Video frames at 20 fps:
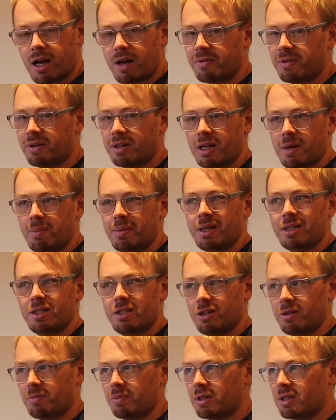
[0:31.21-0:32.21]
I think I picked it
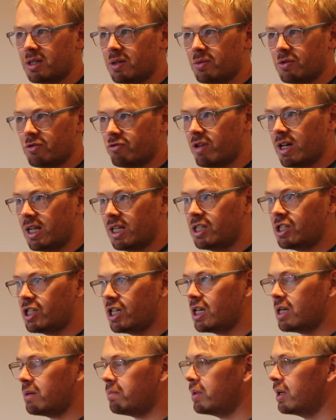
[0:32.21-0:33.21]
up because it was really
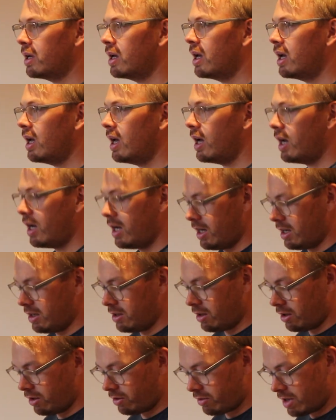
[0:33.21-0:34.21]
cheap.
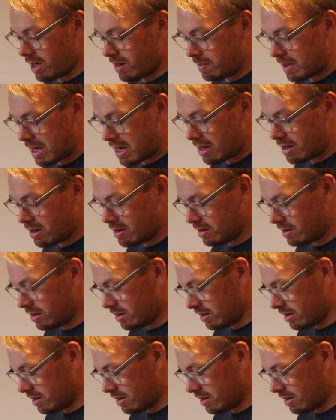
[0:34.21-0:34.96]
Not a great beer.